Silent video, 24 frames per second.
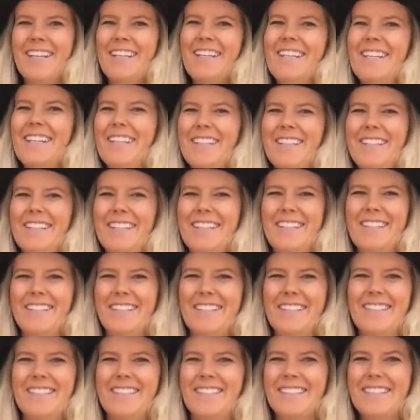
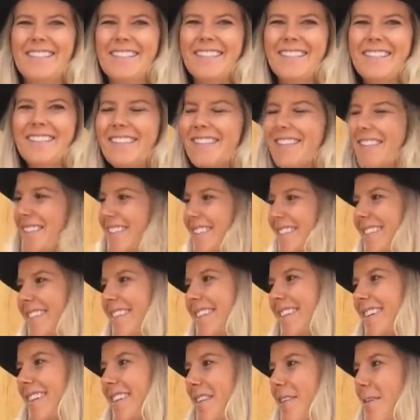
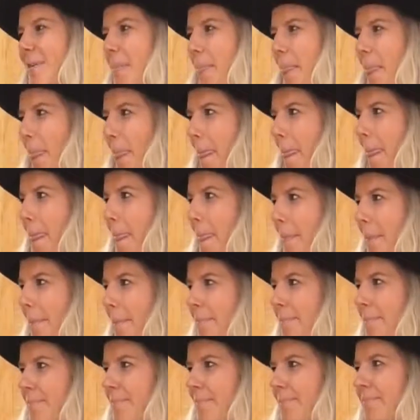
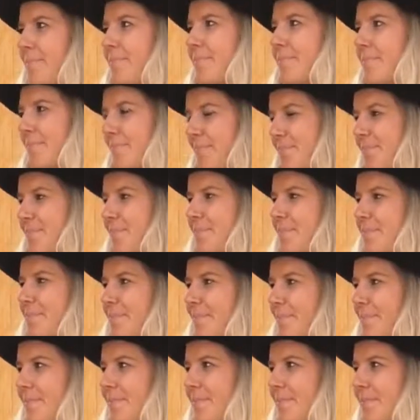
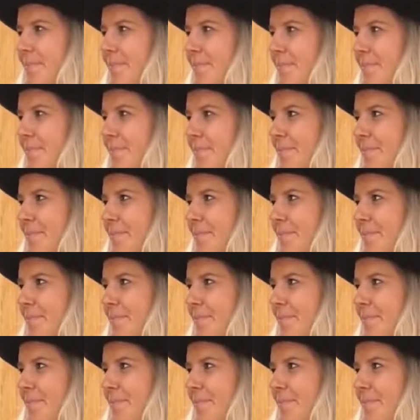(not speaking)